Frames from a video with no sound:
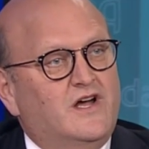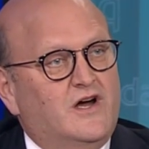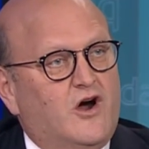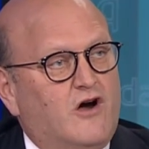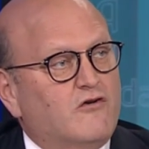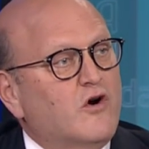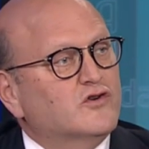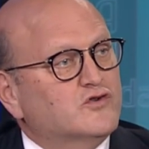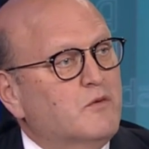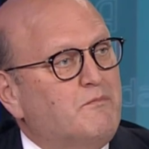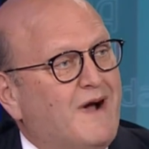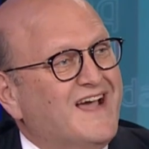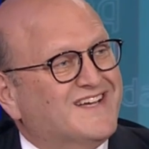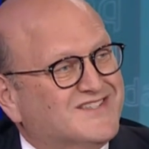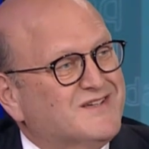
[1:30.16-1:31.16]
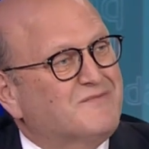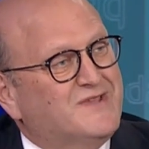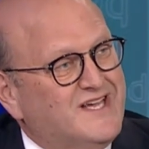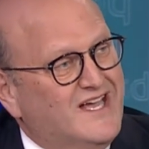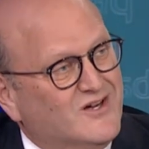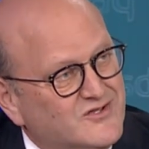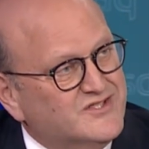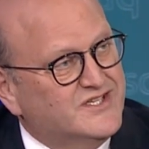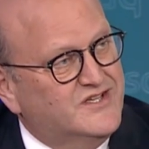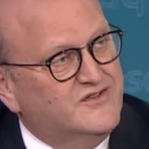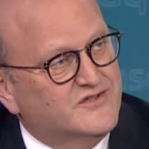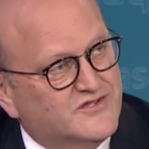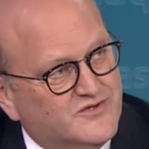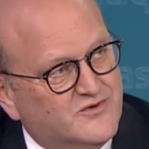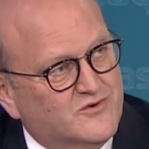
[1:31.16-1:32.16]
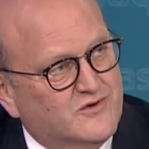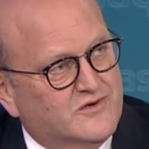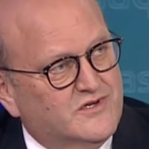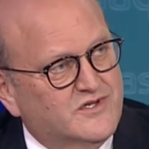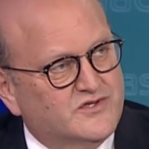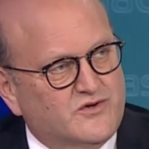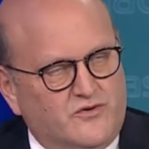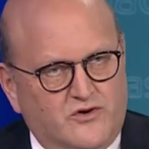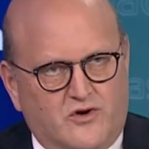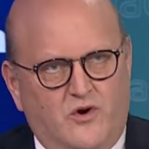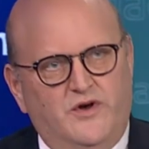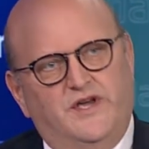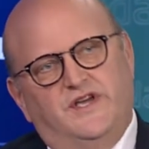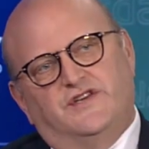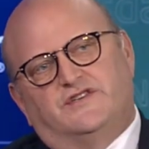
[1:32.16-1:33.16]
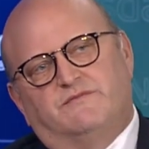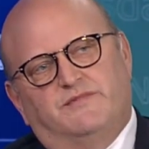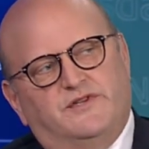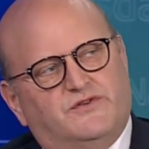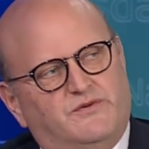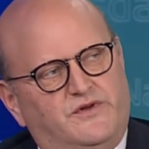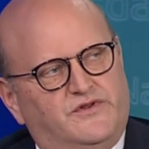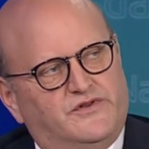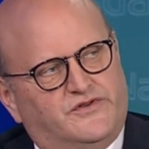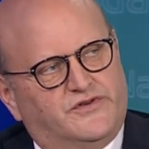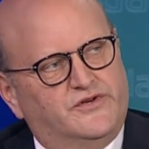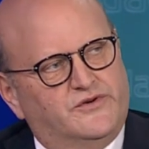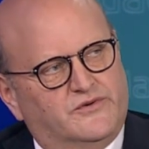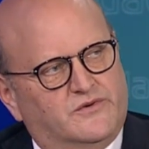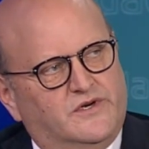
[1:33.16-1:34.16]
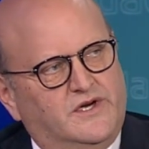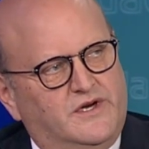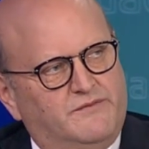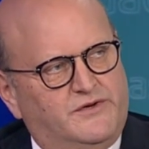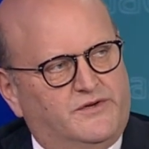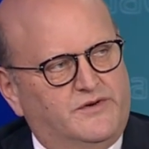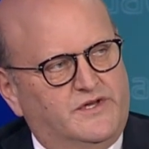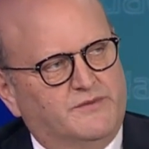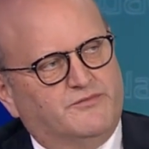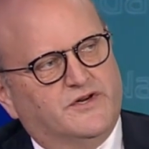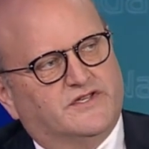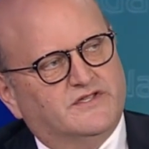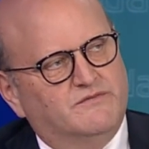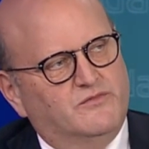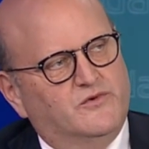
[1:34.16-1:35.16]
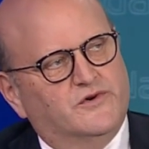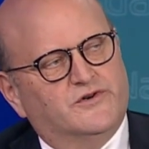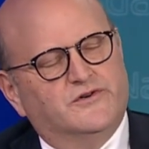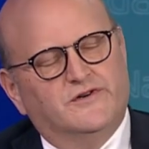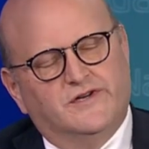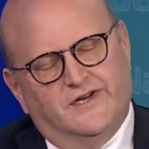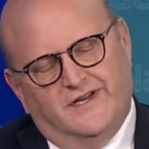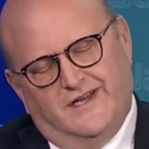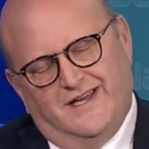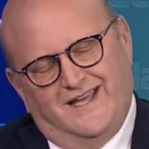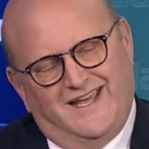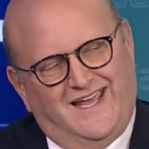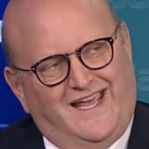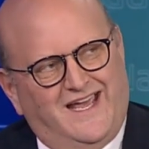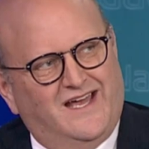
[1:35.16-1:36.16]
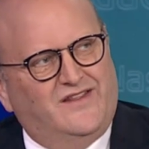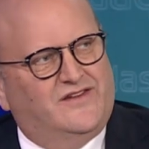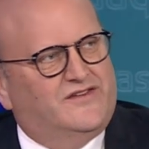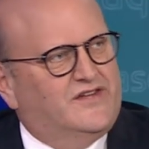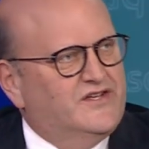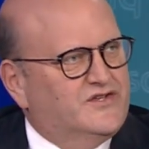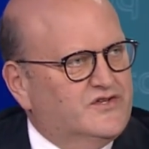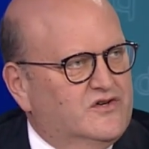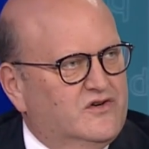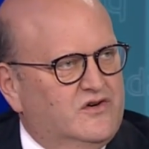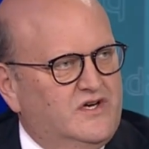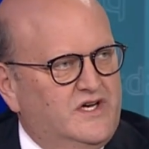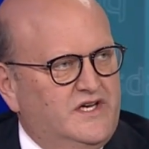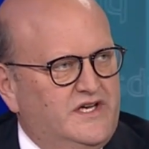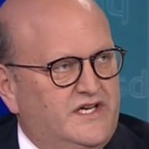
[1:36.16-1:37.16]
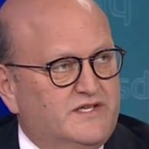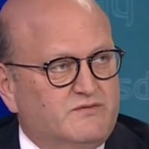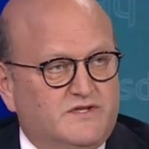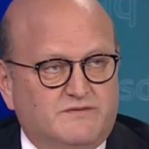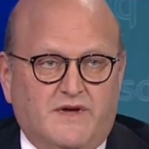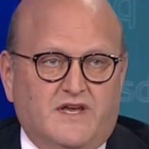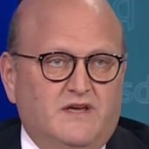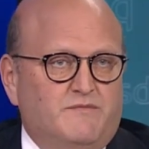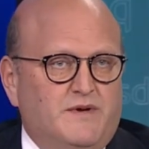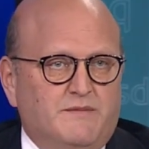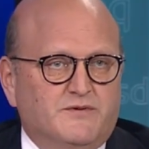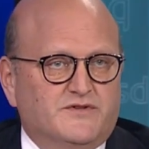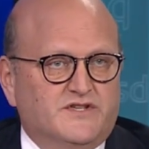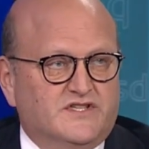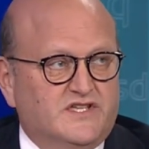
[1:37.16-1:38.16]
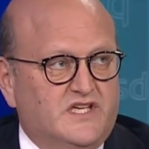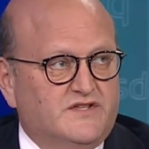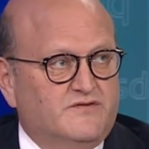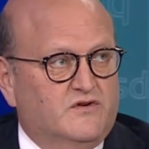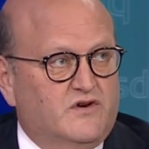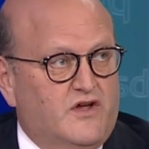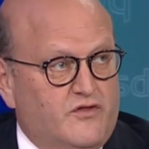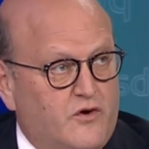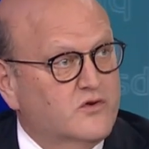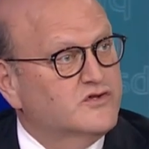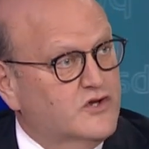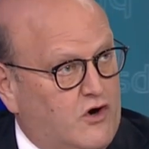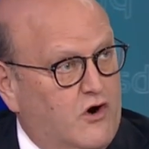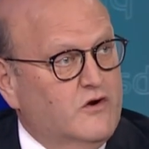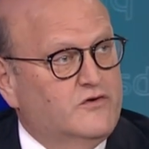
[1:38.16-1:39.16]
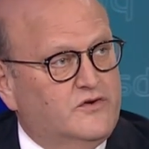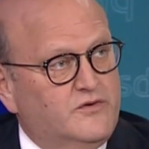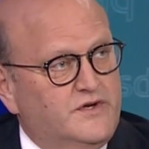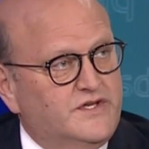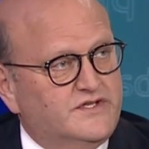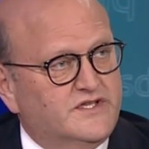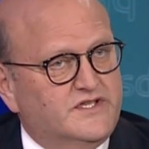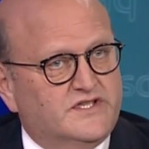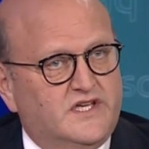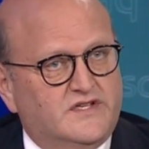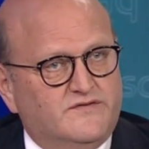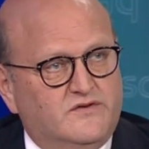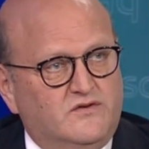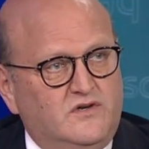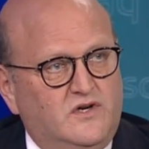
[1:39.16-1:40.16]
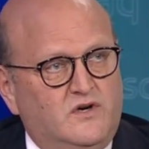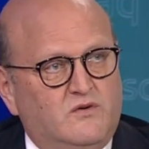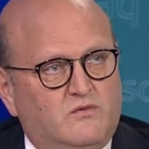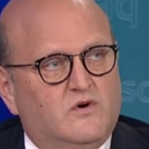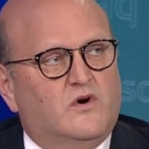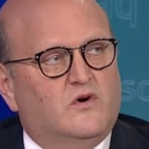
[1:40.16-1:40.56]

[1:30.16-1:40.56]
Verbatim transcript: are also buying something else in the store. So the cohesion between the two, between the bricks and mortar and the digital, is what's making people successful. And those that aren't doing it successful will